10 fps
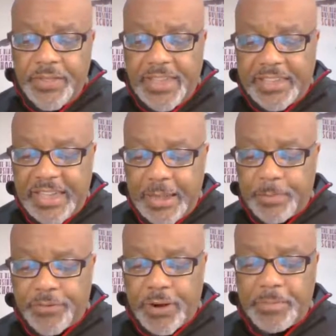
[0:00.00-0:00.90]
that came
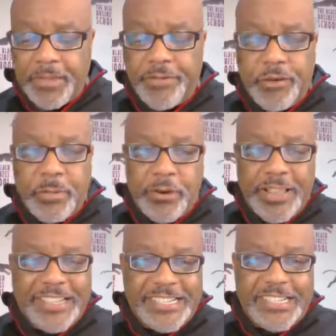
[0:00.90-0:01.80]
from the former
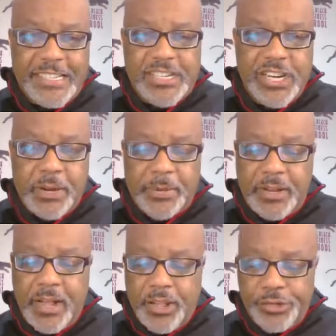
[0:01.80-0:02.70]
SEC
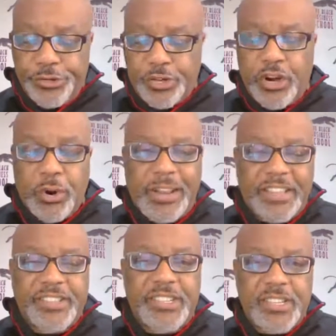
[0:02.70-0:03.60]
chairman to the current
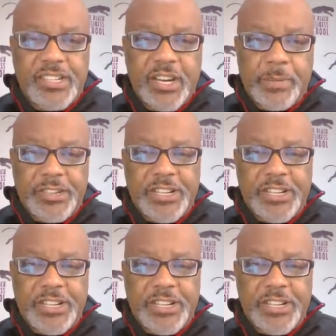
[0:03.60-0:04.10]
SEC chairman,